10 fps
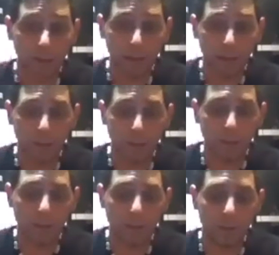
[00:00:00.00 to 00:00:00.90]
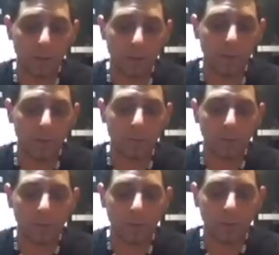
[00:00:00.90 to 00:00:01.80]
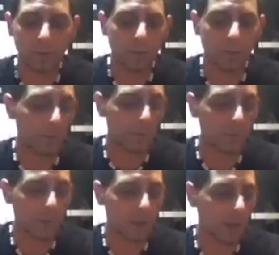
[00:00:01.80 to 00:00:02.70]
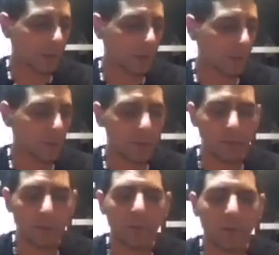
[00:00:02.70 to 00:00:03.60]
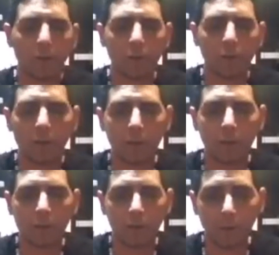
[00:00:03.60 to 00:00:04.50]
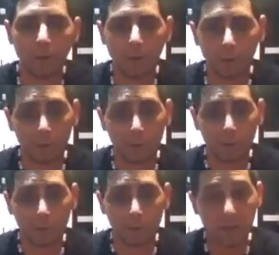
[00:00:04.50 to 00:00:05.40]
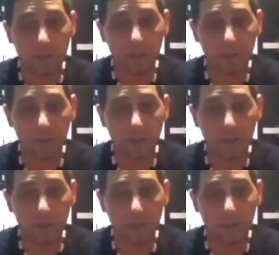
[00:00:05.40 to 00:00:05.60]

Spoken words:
I do, you know, even 14 gauge could be pretty tough on your hands, you know, twisting it.